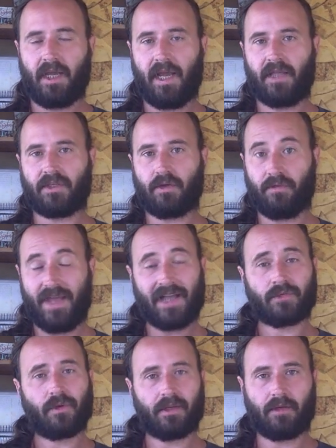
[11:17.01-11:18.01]
And so
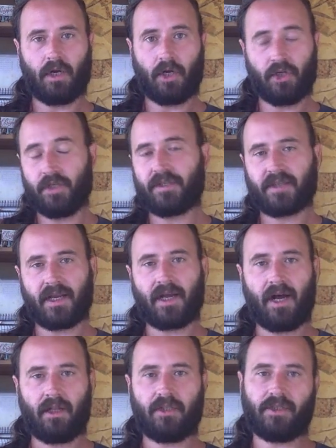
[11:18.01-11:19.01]
that's what a good
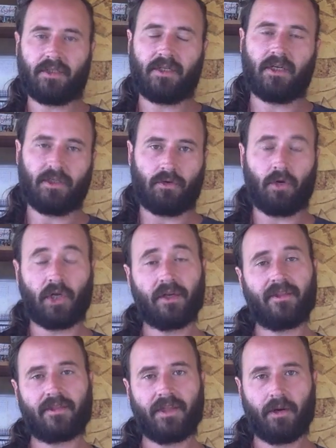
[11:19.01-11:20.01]
psychologist does, or a
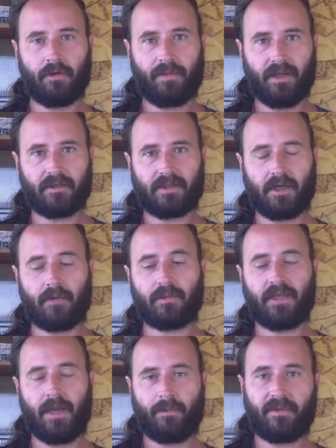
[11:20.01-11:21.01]
good therapist. They're
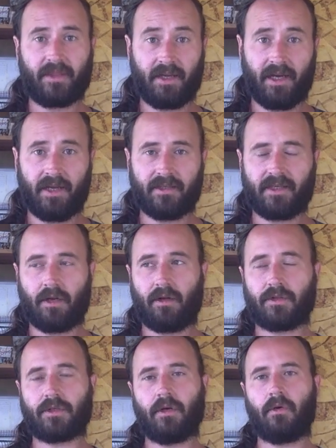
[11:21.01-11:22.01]
able to empathize and
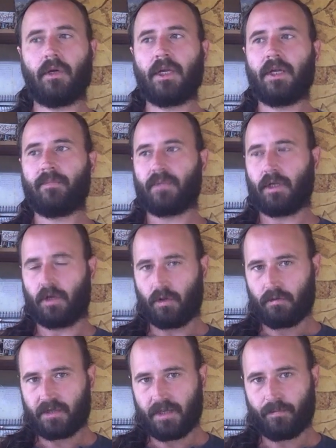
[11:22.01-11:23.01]
also
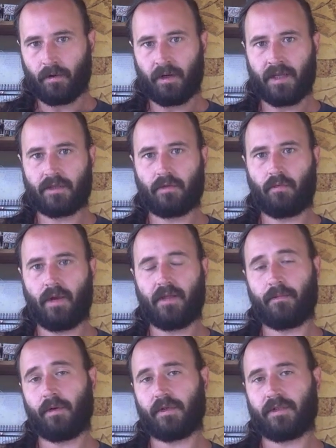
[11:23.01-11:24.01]
go deeper into the way
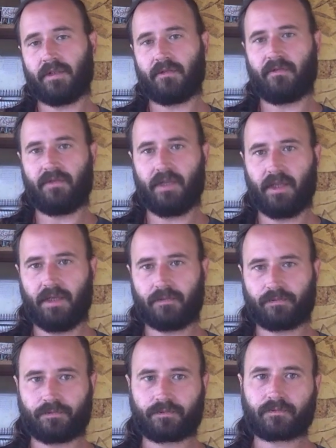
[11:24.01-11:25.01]
the person is feeling.
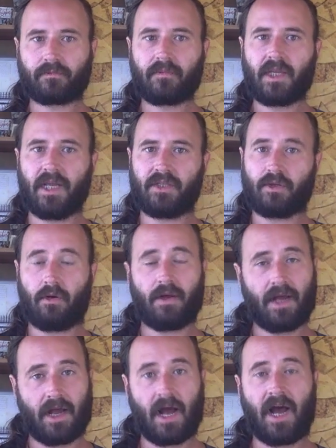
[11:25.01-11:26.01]
And
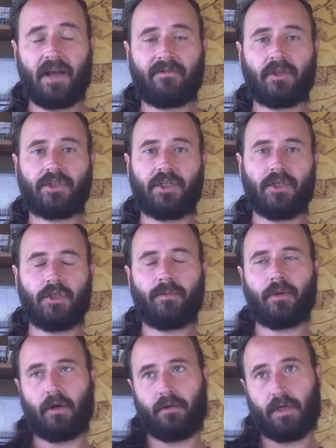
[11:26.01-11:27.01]
so a high-functioning
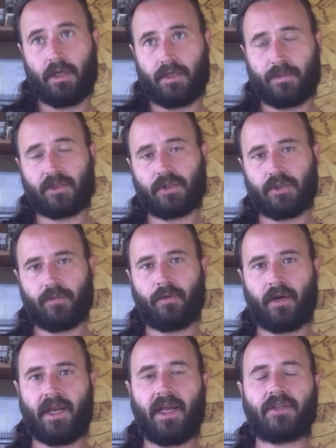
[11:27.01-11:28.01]
Jupiter, especially
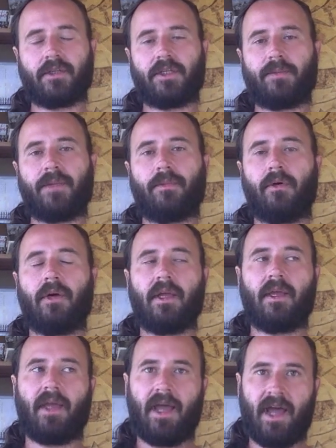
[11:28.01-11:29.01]
Jupiter in Cancer, these people
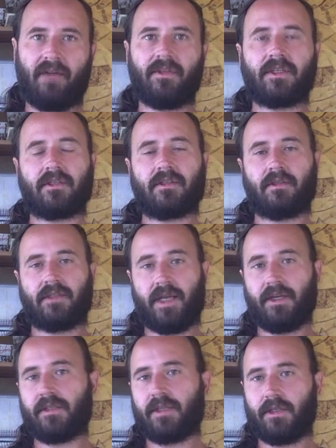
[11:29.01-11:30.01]
have this
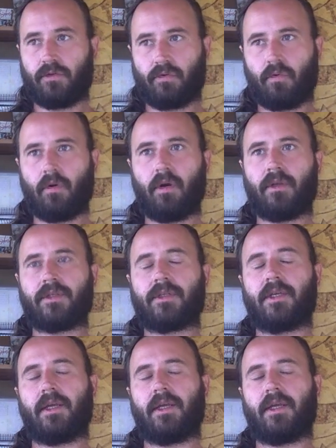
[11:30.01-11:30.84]
tendency towards